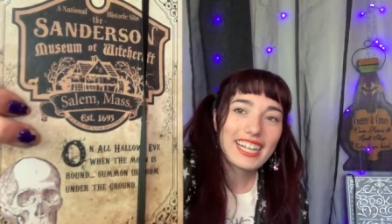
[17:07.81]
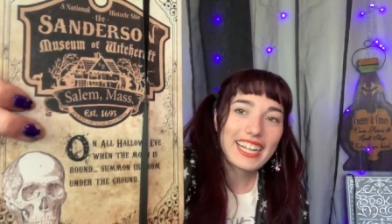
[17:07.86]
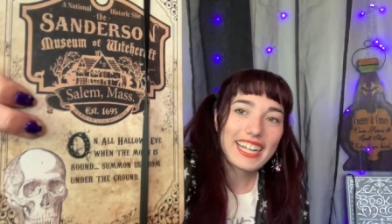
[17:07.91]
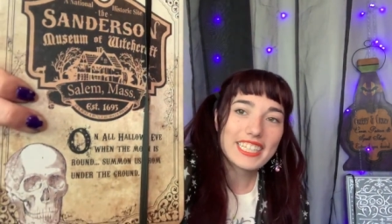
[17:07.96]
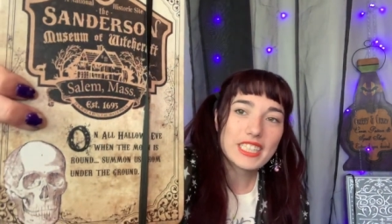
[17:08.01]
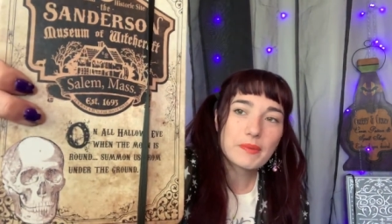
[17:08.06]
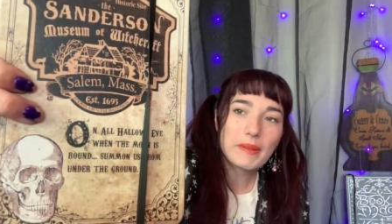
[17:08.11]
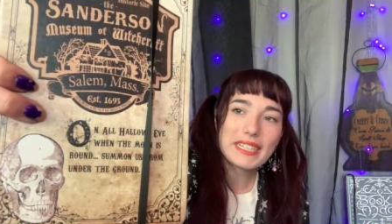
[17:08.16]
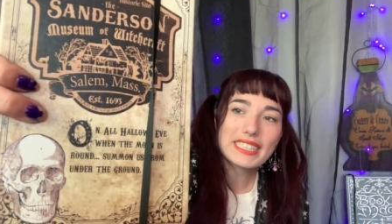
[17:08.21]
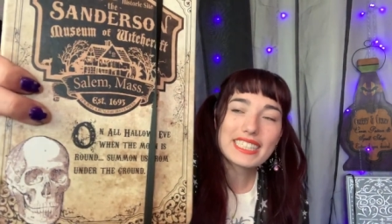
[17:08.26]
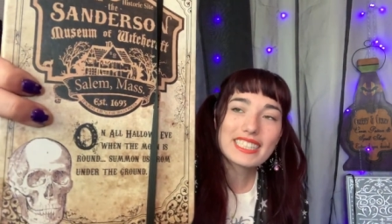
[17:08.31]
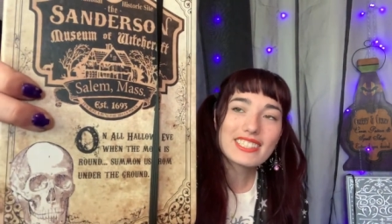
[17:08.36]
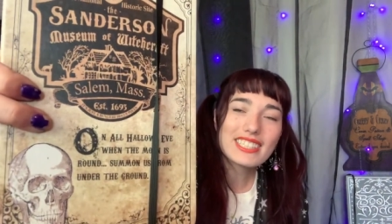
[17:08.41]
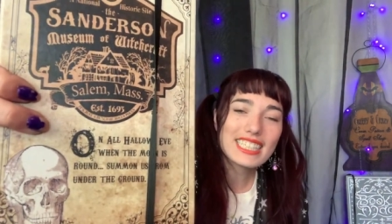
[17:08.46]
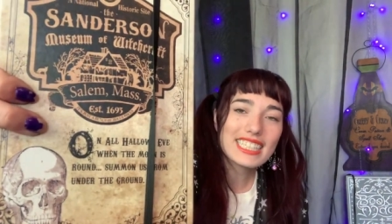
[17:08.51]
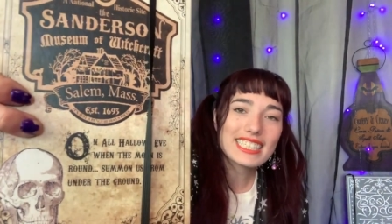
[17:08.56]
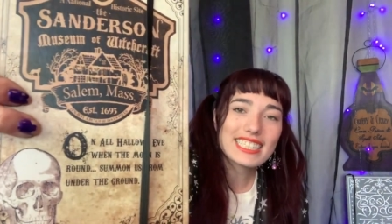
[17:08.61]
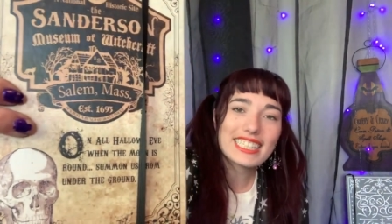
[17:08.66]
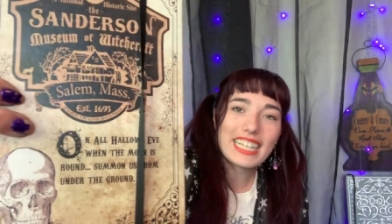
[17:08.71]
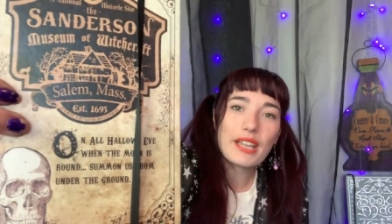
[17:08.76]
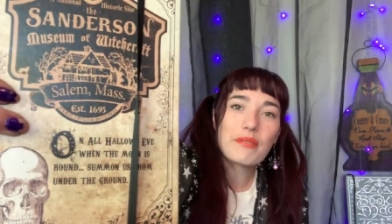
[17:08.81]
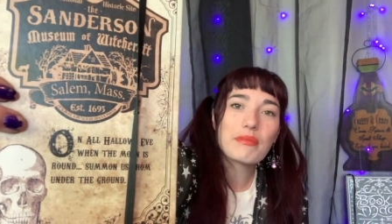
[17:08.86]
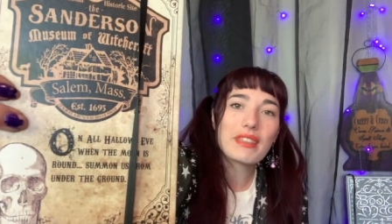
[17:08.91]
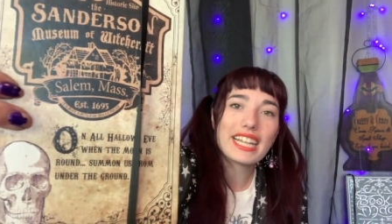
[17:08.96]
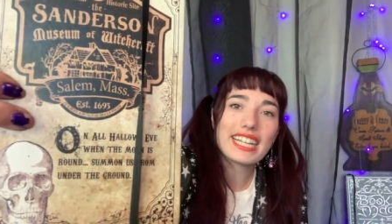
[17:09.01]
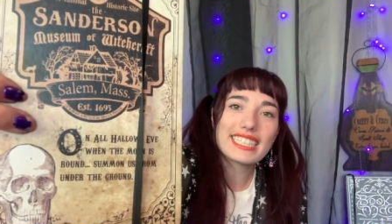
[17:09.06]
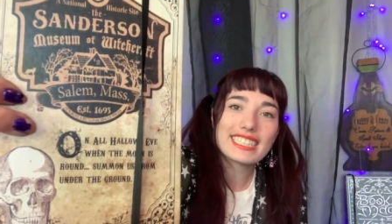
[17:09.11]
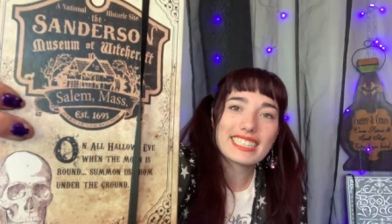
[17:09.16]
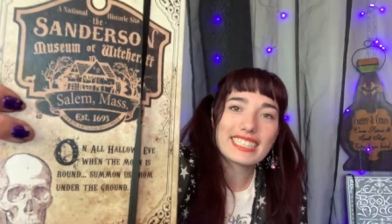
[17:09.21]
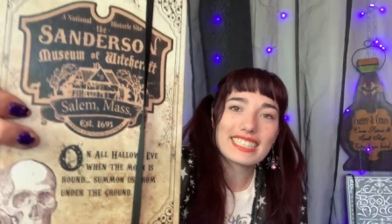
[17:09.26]
It's basically the same
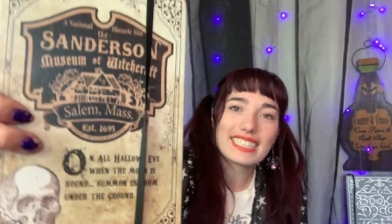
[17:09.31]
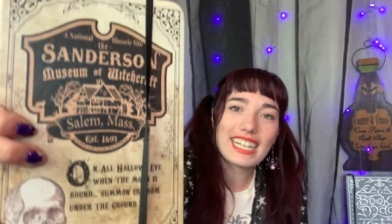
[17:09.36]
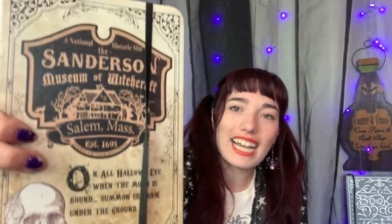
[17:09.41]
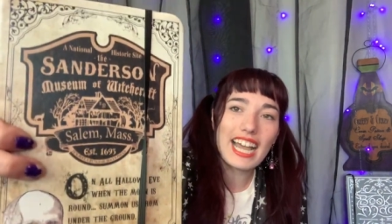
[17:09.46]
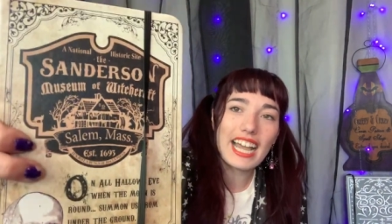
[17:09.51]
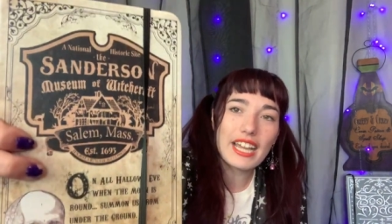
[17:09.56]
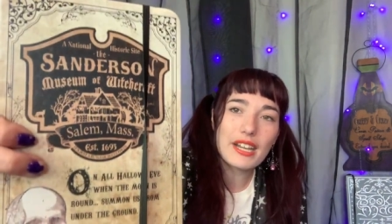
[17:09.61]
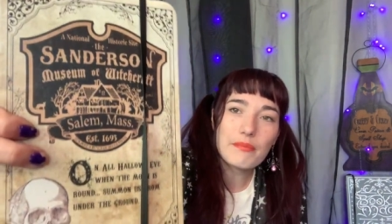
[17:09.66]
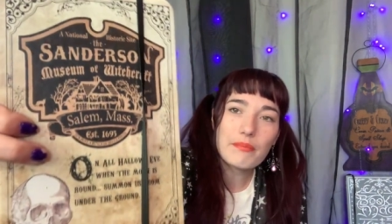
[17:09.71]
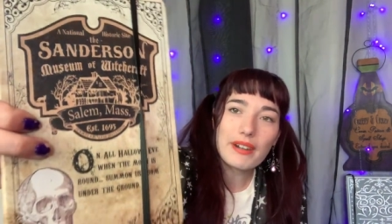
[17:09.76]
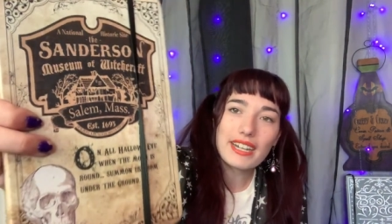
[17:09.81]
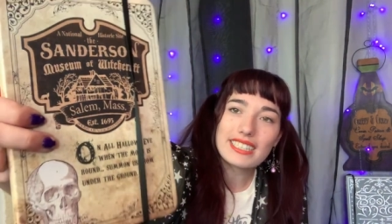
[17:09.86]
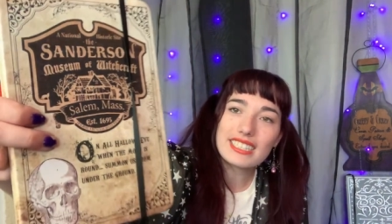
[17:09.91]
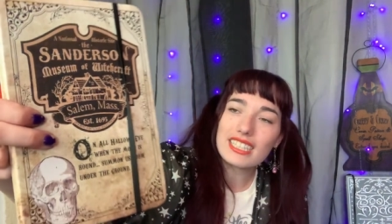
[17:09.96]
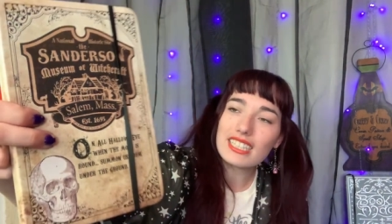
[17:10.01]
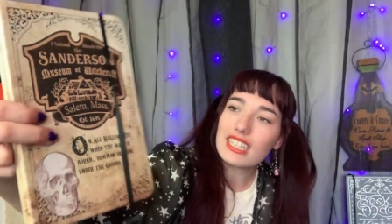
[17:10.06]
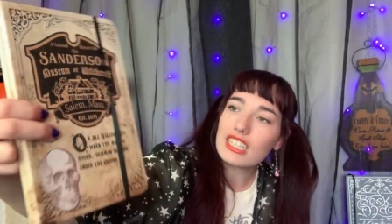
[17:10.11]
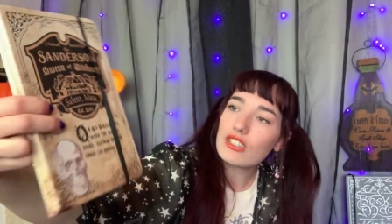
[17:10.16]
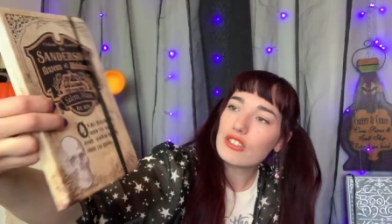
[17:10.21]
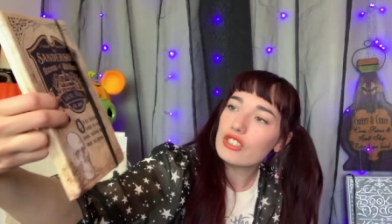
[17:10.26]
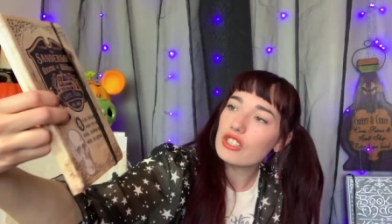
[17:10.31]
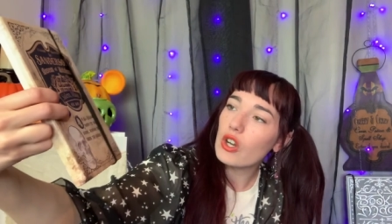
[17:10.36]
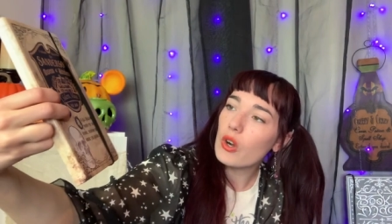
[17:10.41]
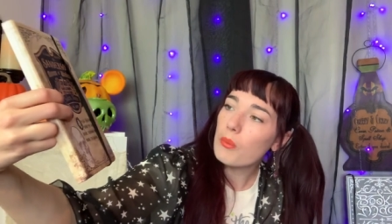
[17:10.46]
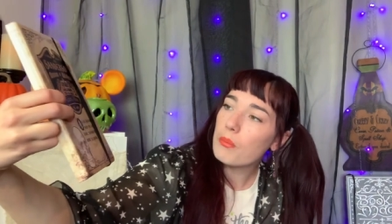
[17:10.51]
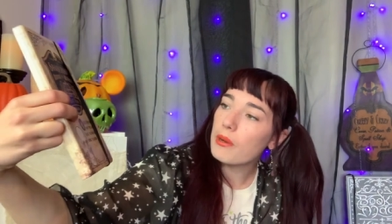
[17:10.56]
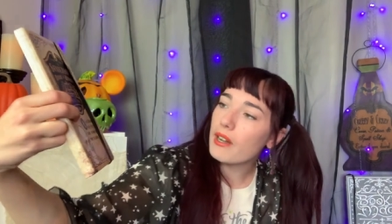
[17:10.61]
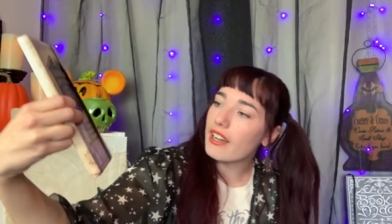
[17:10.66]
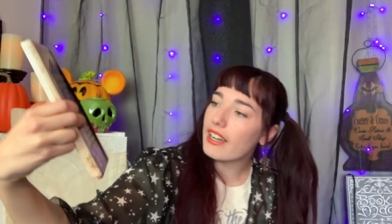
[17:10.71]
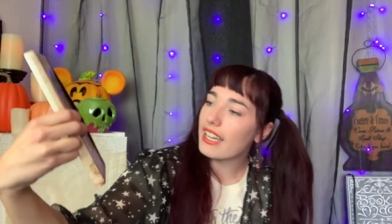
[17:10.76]
thing as a sign, but it's a little
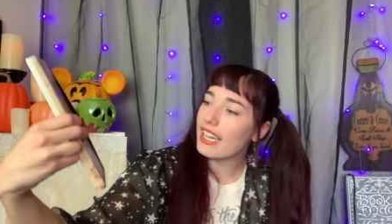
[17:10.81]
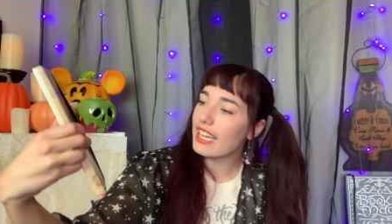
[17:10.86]
notebook,